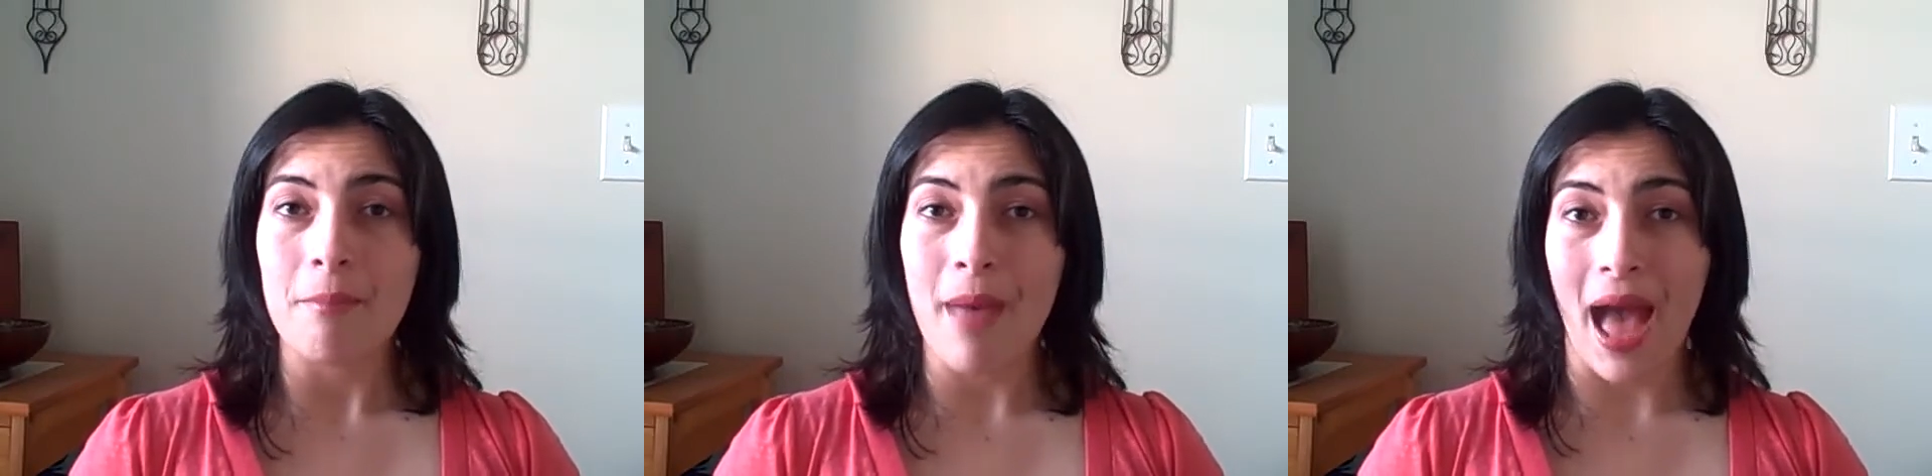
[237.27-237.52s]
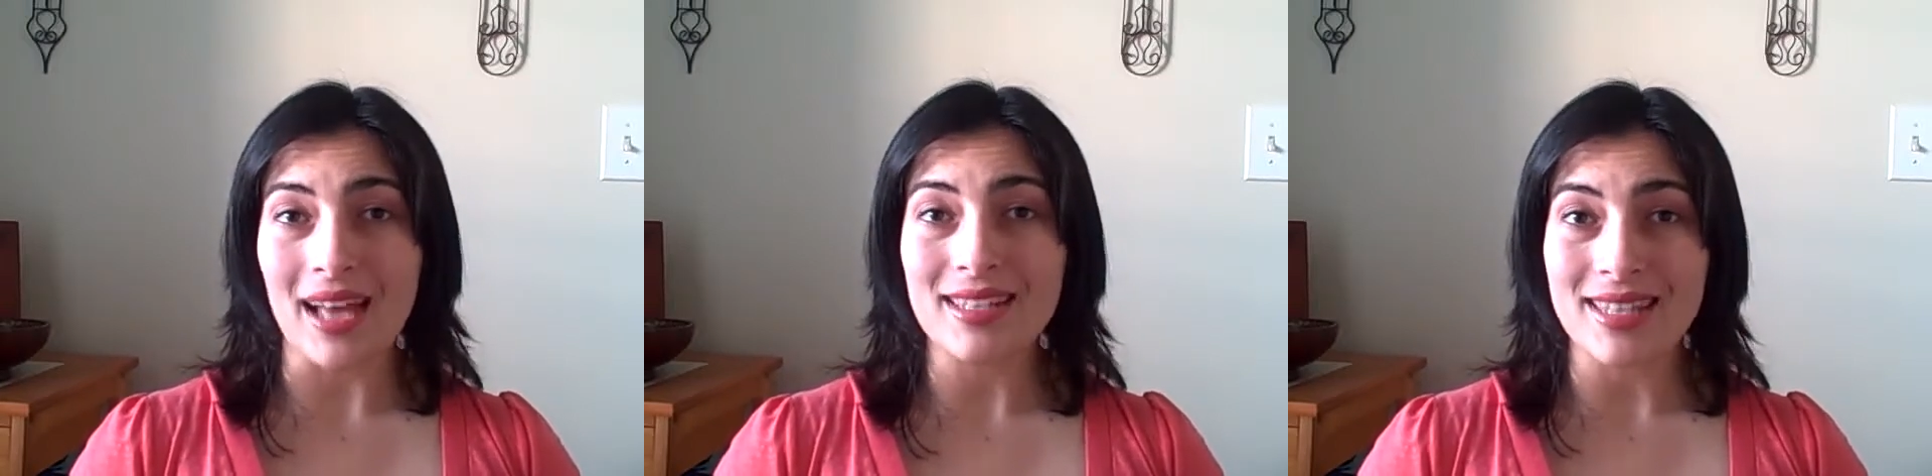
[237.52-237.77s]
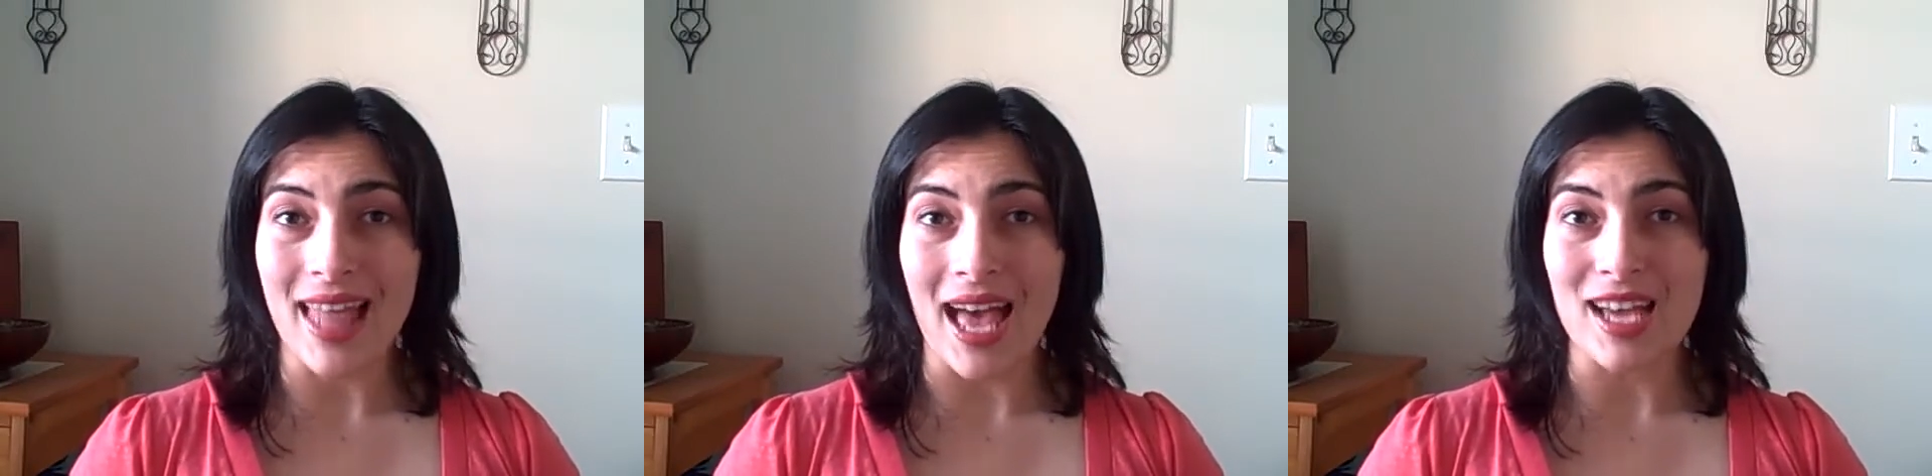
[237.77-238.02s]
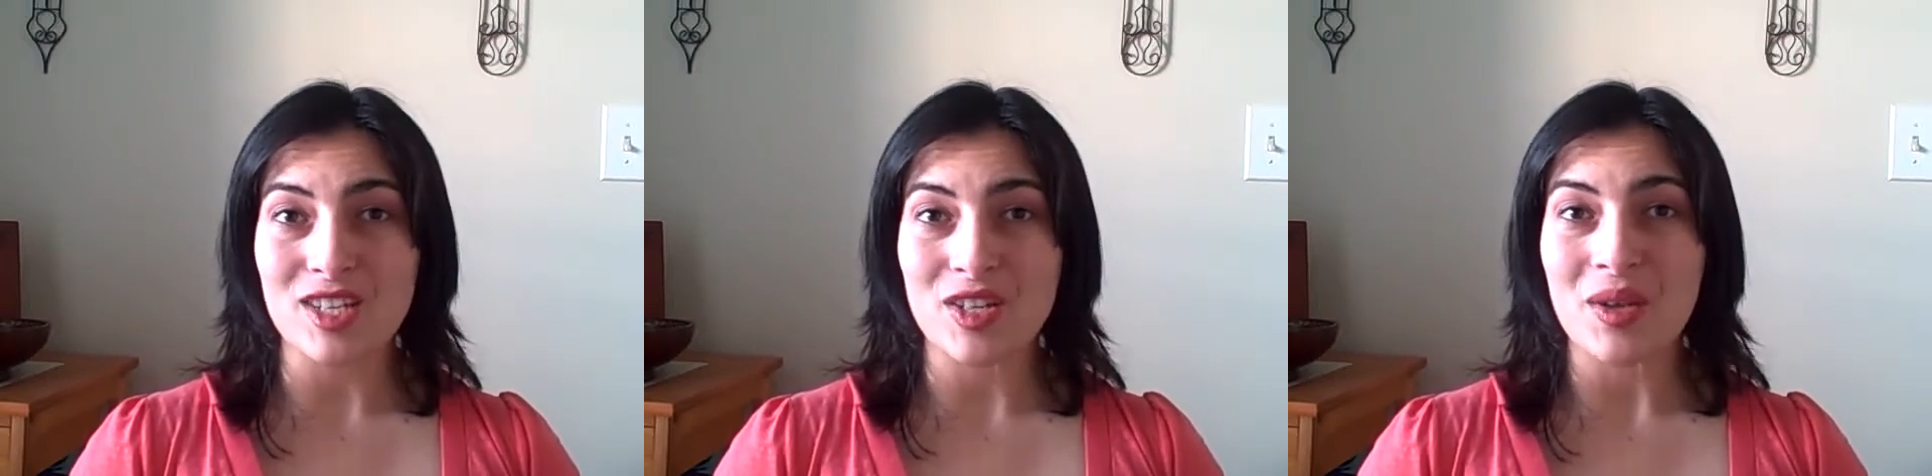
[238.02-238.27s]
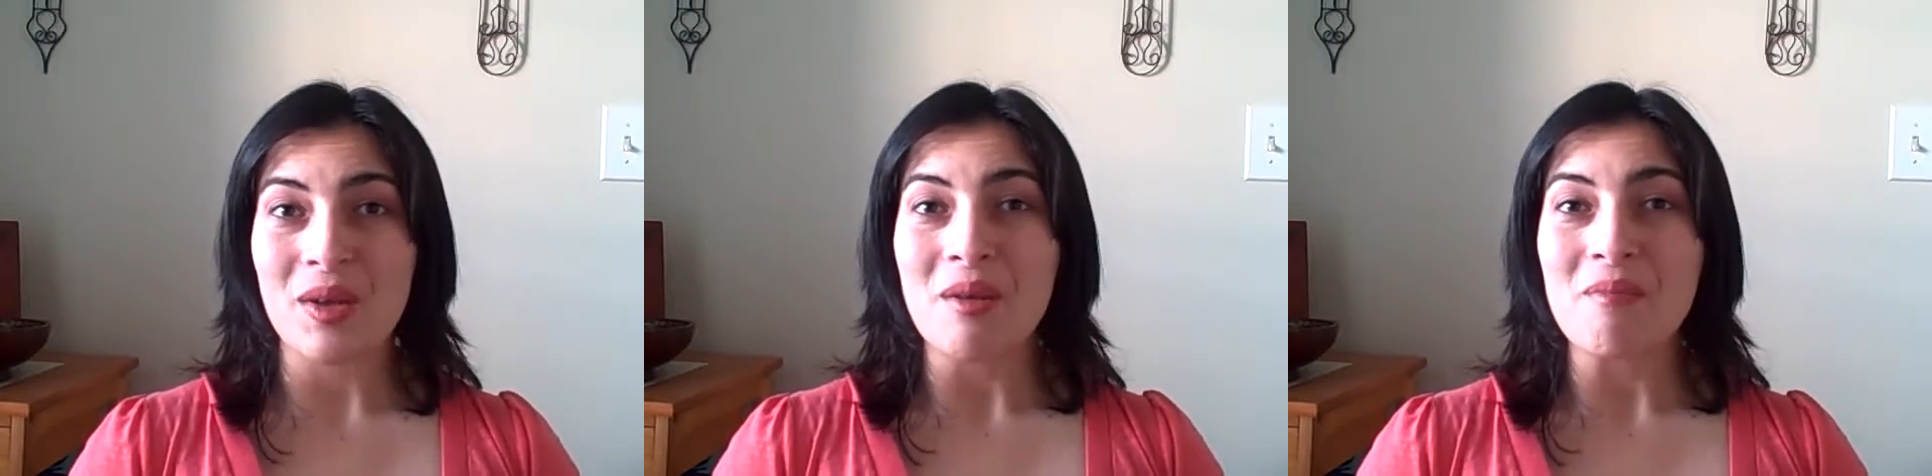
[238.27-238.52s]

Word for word: backslash